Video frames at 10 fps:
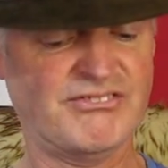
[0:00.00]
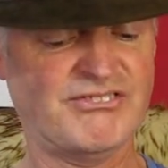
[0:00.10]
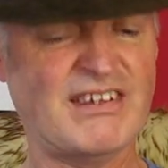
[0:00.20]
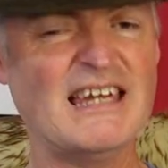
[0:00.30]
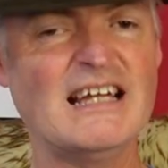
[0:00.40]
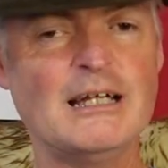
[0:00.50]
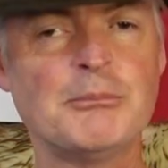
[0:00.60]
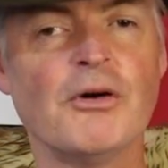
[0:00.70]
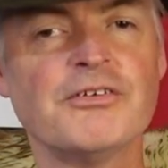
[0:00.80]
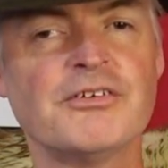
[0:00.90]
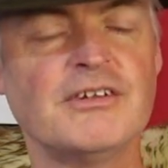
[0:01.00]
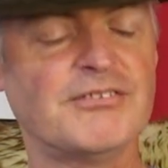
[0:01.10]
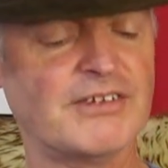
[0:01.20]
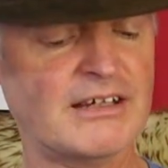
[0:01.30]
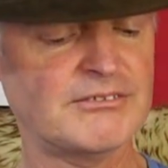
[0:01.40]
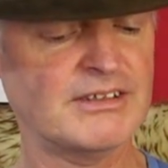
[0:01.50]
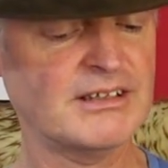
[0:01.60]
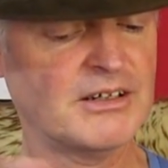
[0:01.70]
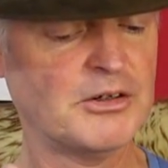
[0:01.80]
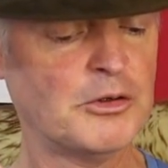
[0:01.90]
fairly positive sounding,
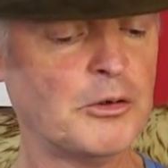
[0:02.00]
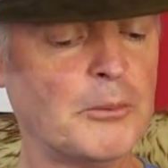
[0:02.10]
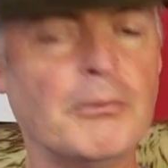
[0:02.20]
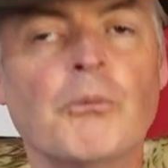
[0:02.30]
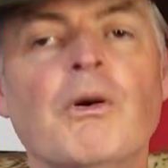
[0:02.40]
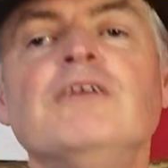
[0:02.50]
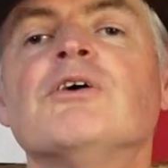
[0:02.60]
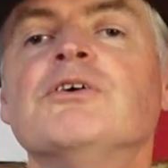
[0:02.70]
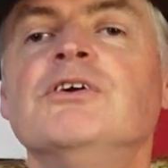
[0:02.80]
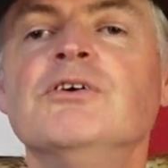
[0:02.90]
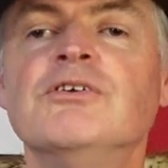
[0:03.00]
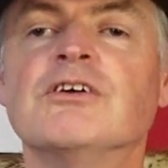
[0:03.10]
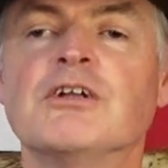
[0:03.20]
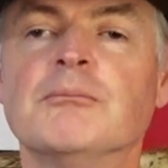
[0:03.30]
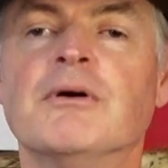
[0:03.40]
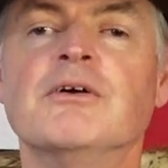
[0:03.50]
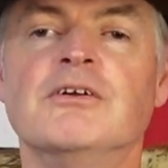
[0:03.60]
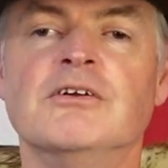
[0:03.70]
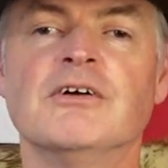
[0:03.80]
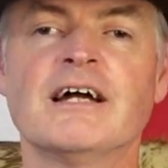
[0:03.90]
but when you're using them,
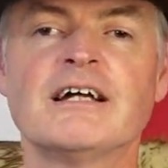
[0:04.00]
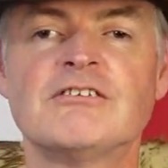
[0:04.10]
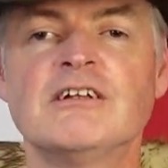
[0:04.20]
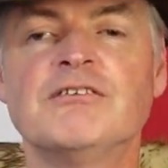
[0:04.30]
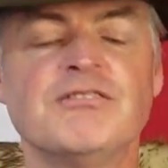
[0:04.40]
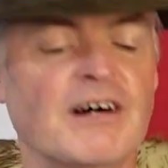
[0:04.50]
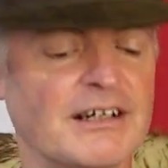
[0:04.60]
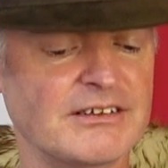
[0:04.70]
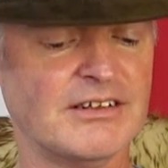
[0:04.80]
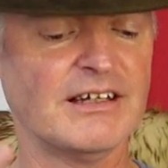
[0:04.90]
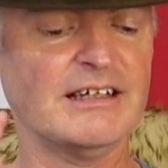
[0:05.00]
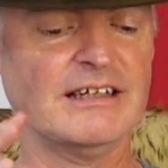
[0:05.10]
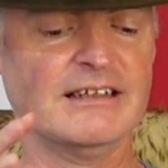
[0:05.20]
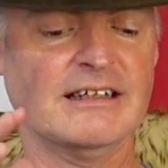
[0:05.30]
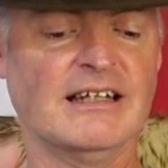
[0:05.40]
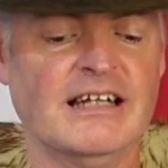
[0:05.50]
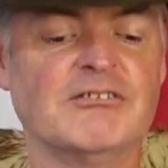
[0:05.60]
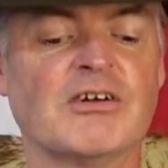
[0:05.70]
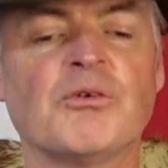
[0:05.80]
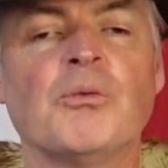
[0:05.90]
you actually find that they
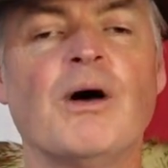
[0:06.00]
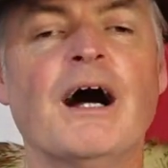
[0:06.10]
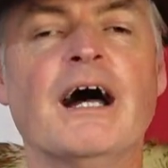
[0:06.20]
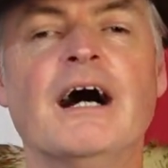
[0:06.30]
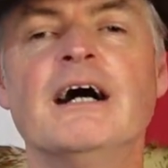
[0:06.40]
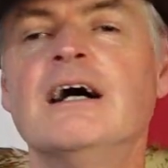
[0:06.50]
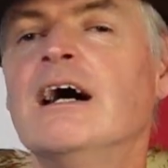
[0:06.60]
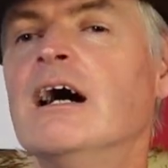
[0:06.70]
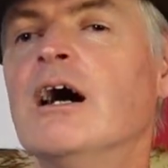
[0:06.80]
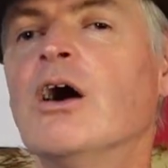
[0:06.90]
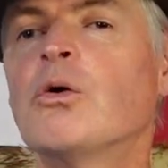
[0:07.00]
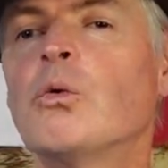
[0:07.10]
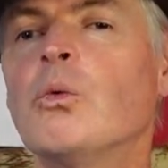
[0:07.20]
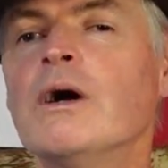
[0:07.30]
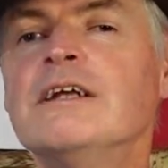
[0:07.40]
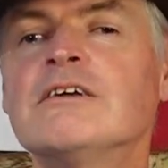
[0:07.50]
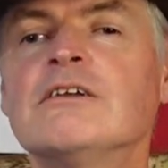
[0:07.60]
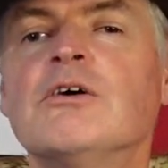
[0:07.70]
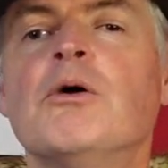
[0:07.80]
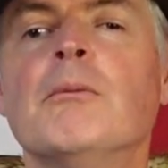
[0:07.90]
require quite a
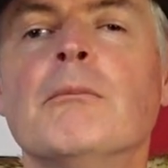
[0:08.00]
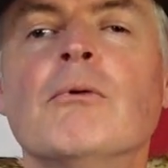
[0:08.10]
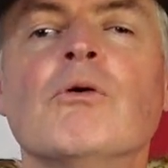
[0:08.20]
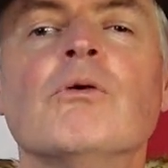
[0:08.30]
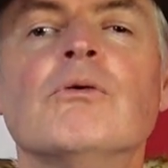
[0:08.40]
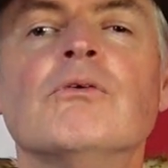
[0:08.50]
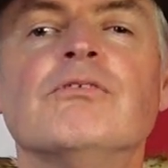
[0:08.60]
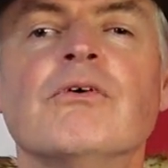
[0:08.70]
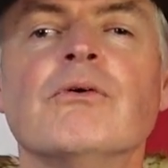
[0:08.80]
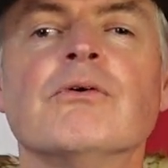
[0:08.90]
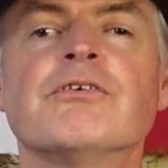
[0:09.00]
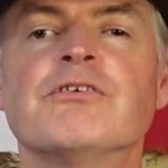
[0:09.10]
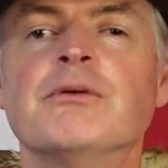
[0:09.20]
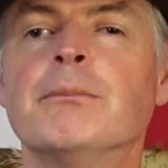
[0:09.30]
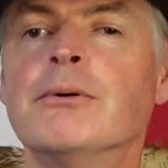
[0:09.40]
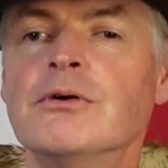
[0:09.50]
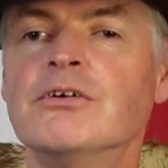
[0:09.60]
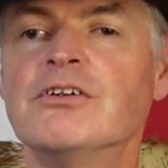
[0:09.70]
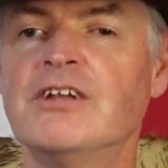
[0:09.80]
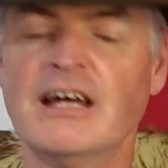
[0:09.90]
lot more force to push
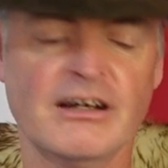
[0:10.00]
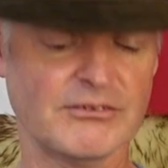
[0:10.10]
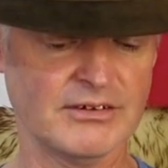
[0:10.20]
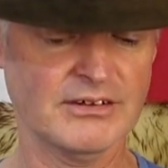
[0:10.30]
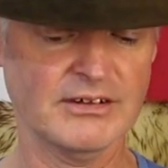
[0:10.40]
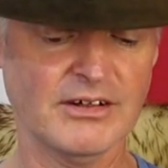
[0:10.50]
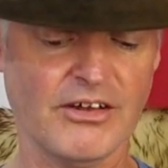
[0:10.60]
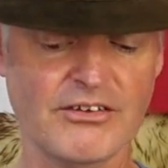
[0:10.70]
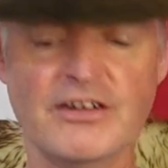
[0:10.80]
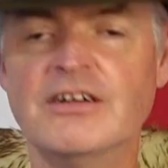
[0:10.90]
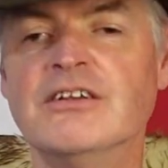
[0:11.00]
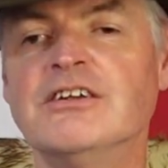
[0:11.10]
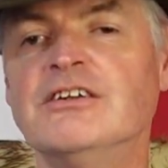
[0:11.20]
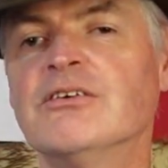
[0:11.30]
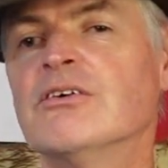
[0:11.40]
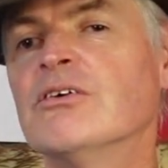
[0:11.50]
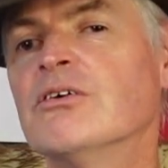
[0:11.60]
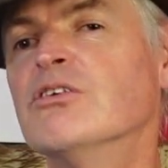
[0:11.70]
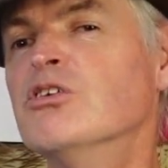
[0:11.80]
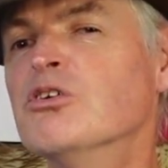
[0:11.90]
down than
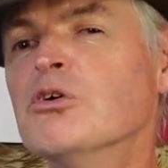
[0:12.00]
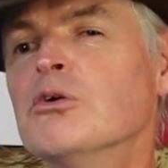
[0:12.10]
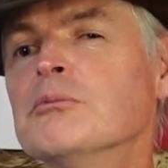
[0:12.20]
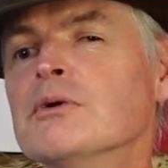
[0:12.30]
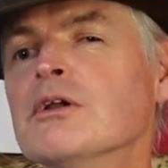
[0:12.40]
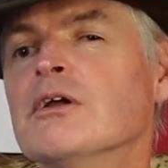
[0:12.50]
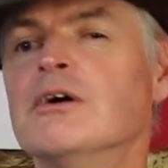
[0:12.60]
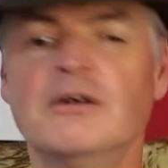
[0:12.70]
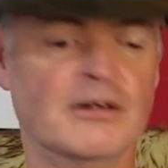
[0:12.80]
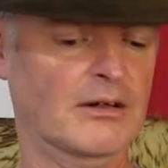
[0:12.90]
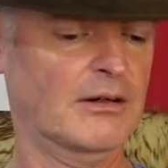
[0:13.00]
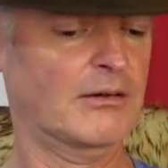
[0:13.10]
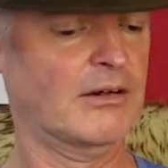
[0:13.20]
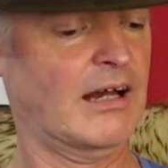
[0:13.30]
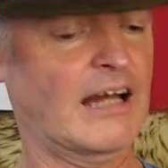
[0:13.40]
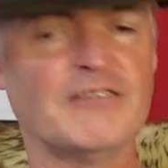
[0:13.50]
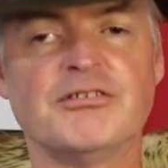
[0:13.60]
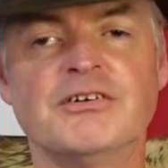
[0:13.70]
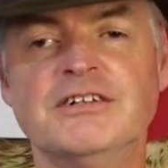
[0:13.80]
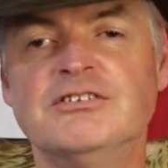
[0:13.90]
your normal
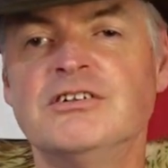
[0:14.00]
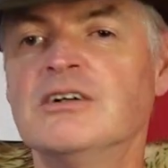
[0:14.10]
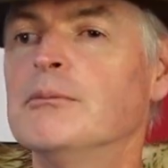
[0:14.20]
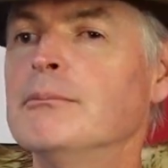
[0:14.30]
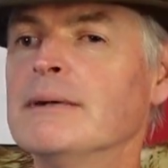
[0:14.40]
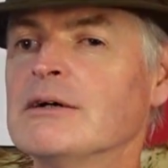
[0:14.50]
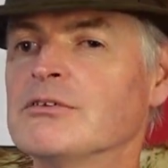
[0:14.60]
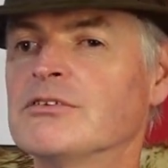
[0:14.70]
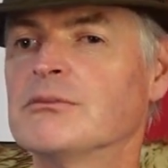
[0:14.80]
average mouse